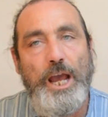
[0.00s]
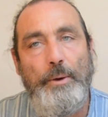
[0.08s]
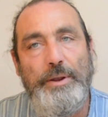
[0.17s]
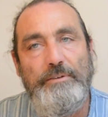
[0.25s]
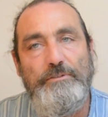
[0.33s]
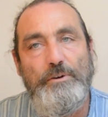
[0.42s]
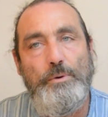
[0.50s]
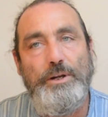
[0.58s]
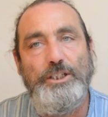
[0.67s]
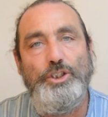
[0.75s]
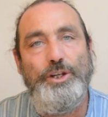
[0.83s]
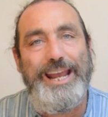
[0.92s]
going
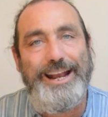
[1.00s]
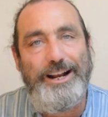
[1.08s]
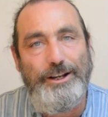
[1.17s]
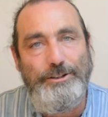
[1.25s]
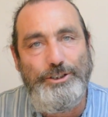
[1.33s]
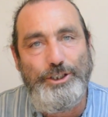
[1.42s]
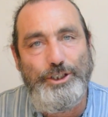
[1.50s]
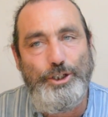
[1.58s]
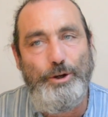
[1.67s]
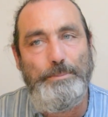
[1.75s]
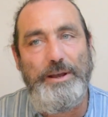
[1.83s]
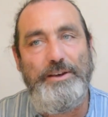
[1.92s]
forward as you get closer
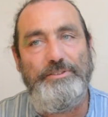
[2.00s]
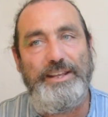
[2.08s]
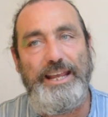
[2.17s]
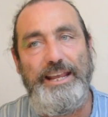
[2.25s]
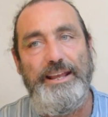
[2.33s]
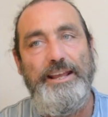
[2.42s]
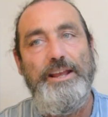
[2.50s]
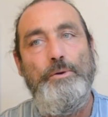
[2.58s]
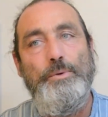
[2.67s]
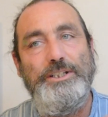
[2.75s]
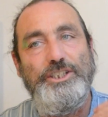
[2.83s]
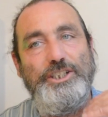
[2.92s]
to your birthday,
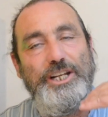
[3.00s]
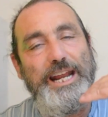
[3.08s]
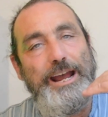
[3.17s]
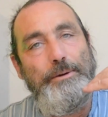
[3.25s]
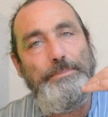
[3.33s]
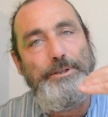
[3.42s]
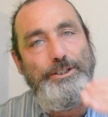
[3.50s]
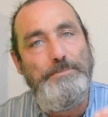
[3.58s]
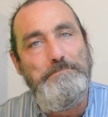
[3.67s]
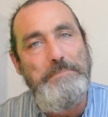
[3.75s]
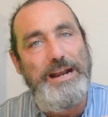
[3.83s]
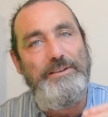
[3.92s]
which is going to help you to
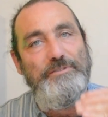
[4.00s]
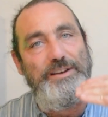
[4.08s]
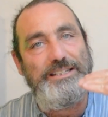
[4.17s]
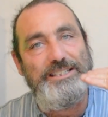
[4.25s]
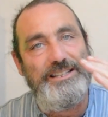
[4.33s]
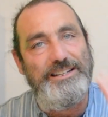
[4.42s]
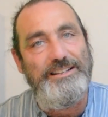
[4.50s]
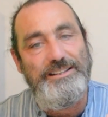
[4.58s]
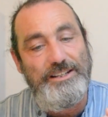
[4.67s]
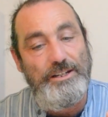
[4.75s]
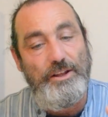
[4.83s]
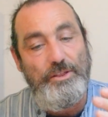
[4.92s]
manifest
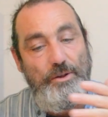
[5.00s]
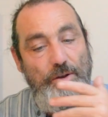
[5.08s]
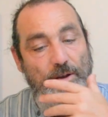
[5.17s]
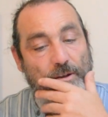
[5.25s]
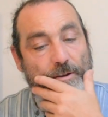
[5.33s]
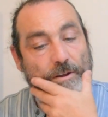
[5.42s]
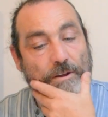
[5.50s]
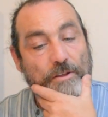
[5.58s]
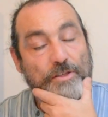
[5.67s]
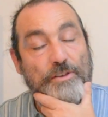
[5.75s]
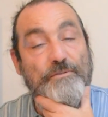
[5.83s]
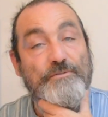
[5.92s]
the
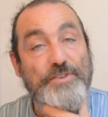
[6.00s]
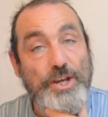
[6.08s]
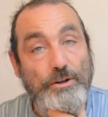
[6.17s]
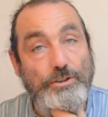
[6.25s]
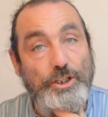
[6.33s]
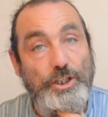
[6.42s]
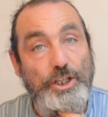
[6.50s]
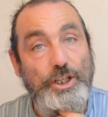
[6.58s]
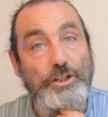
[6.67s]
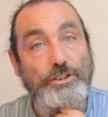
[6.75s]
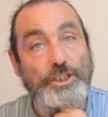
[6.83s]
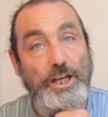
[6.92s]
future that
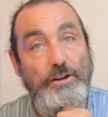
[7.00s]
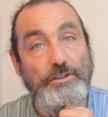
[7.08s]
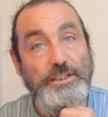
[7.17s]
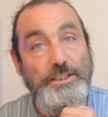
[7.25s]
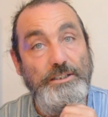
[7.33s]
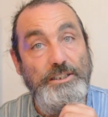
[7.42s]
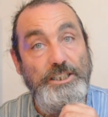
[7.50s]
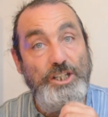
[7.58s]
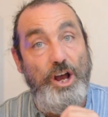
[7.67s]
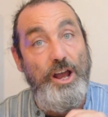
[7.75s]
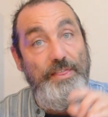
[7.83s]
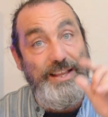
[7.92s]
you so
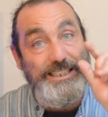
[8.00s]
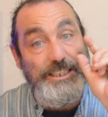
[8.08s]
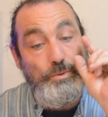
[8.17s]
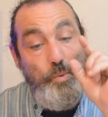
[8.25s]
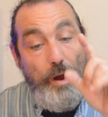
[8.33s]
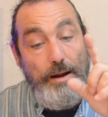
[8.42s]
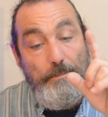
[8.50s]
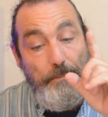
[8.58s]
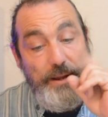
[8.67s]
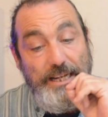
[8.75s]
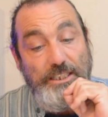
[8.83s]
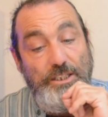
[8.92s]
desire. This is
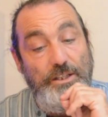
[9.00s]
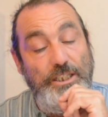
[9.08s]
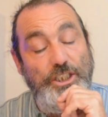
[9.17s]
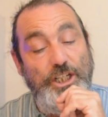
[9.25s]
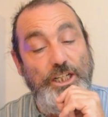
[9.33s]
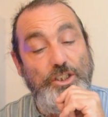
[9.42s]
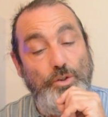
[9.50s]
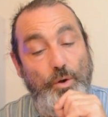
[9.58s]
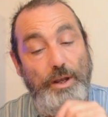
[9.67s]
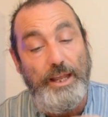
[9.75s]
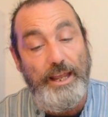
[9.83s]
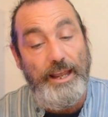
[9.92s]
one piece of the
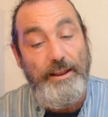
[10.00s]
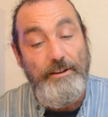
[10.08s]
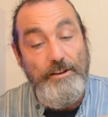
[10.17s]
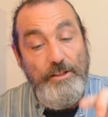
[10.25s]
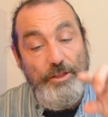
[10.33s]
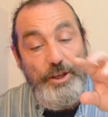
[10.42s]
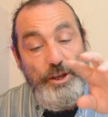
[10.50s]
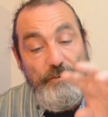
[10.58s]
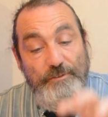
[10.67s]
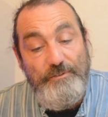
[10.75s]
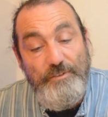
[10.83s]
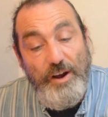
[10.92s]
jigsaw here, that
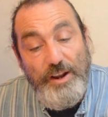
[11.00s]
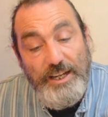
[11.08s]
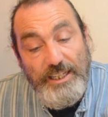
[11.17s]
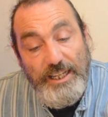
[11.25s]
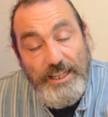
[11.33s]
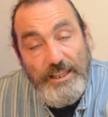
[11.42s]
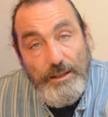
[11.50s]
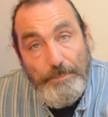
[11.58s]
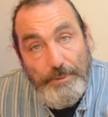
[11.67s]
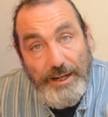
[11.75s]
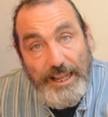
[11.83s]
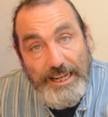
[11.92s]
you're finding the
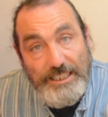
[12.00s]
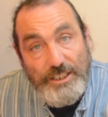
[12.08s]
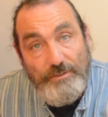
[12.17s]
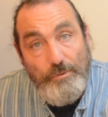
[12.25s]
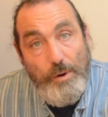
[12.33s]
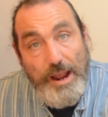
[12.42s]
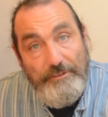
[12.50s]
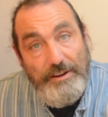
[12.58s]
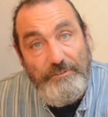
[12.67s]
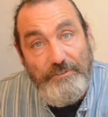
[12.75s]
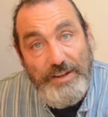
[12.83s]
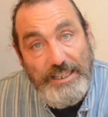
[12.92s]
place of where
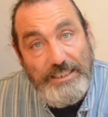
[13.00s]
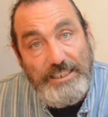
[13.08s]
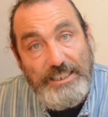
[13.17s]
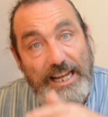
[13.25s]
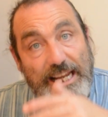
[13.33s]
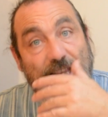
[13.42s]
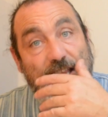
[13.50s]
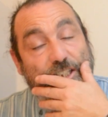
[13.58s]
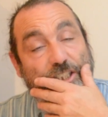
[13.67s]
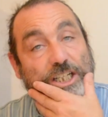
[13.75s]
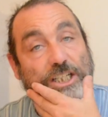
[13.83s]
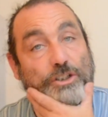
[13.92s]
it fits in the
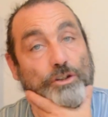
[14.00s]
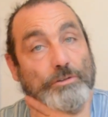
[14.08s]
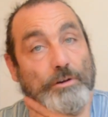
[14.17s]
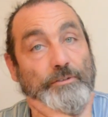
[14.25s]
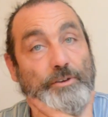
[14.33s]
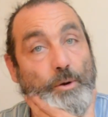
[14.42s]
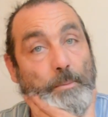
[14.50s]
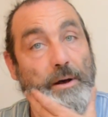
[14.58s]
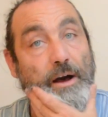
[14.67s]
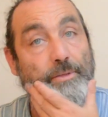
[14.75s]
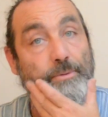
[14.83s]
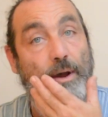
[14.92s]
jigsaw of your
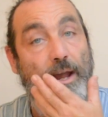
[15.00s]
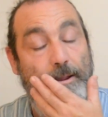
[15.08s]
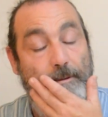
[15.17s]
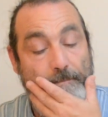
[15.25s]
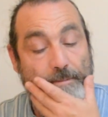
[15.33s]
pathway.